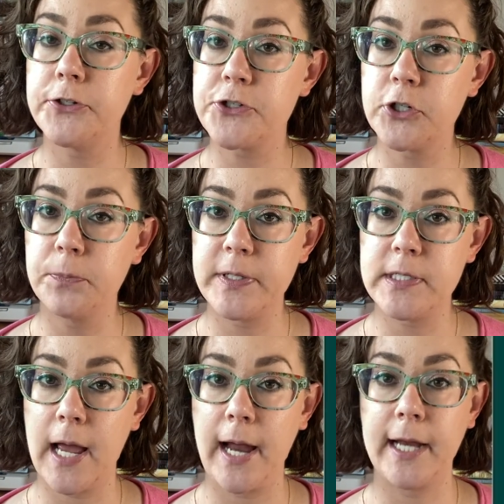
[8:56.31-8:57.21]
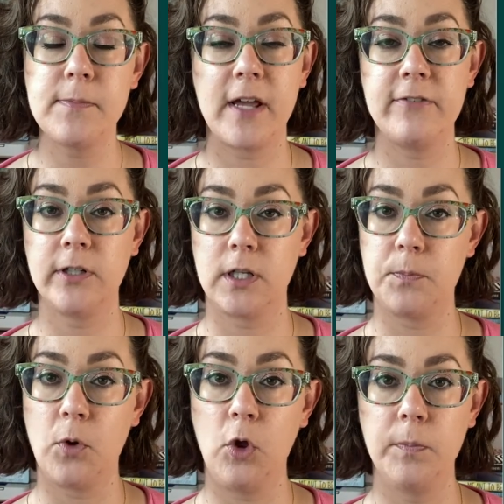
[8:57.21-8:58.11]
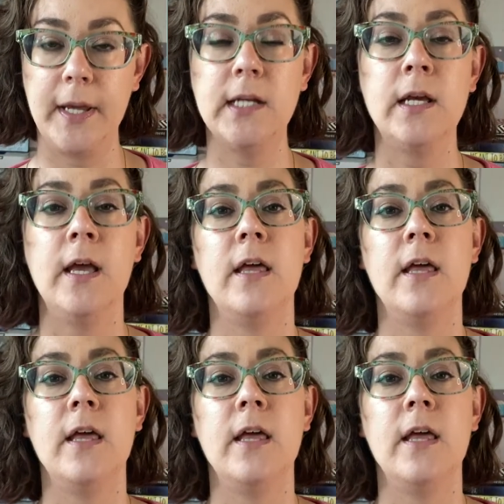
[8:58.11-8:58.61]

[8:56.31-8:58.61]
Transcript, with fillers: Serpentine by Philip Pullman.